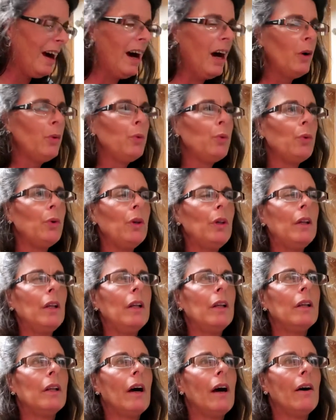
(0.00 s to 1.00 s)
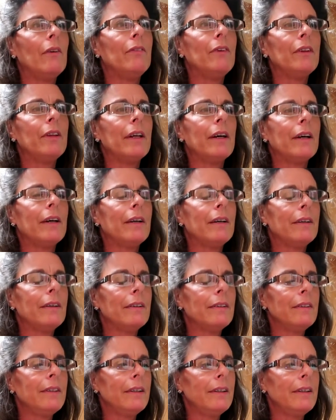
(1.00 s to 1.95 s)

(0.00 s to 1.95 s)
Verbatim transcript: I really love the